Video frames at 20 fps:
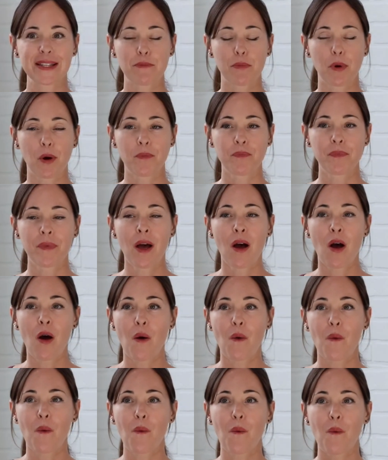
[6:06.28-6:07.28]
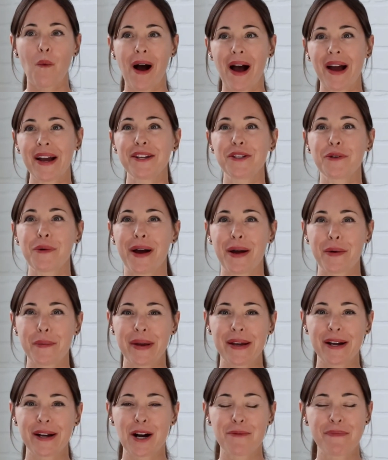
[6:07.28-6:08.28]
example, why do I
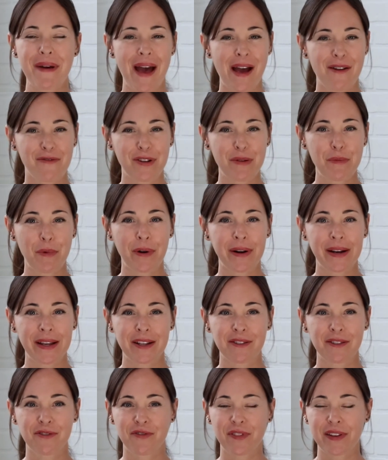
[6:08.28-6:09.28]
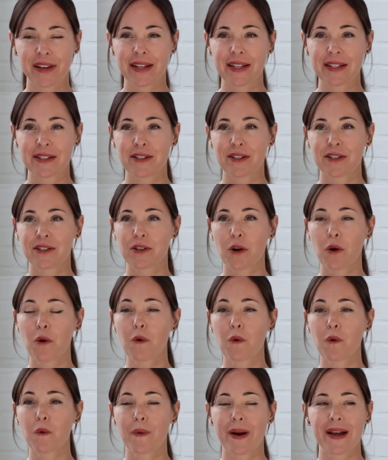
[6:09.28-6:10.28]
wake up every morning feeling
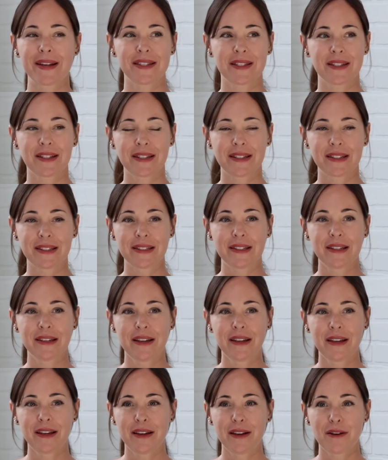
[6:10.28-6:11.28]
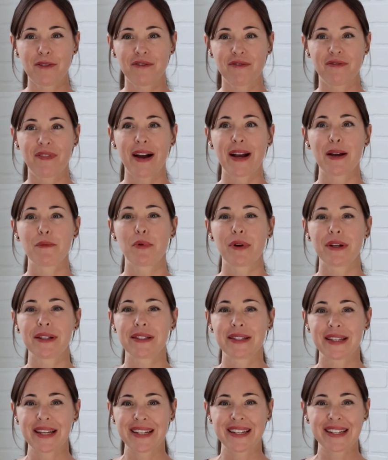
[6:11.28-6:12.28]
so rested,
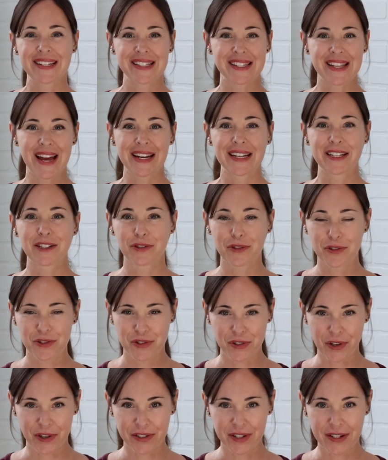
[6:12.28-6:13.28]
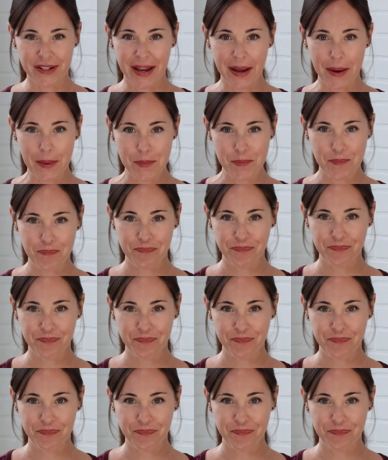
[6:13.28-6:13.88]
vibrant, and excited to start the day?